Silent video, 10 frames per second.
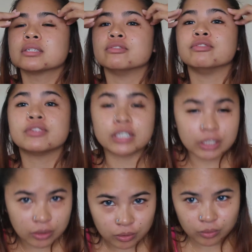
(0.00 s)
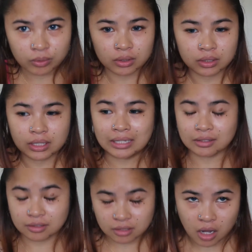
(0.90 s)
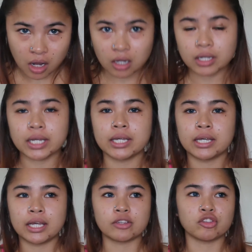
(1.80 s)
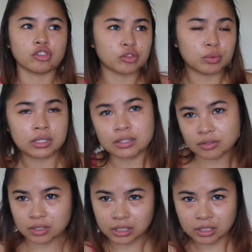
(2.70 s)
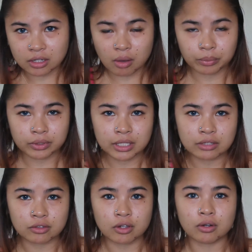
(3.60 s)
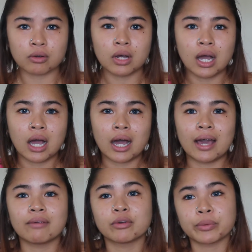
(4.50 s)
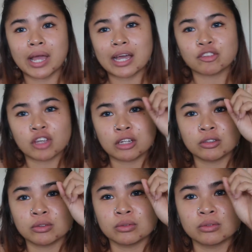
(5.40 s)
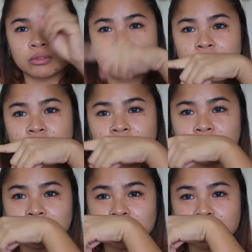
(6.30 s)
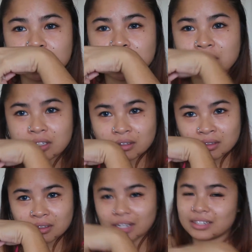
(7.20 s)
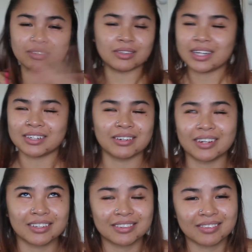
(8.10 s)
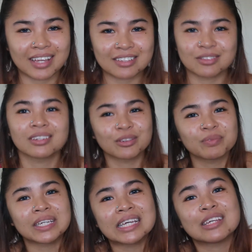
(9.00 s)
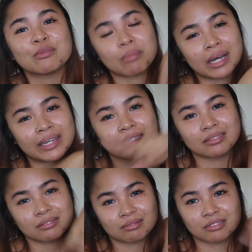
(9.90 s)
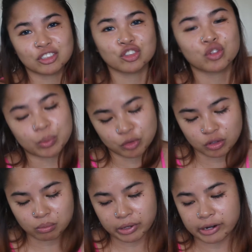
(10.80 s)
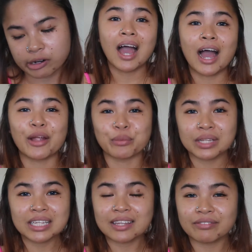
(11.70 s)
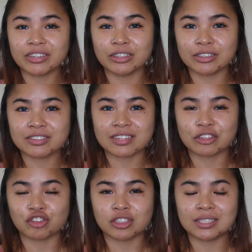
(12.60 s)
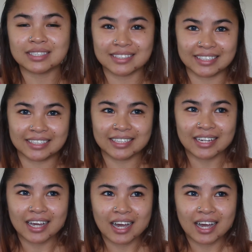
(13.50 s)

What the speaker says: video and song and she just released it like a couple of days ago. I have a react channel here. I don't know how to do that, so it'll be in my description bar. I really love the looks that she did.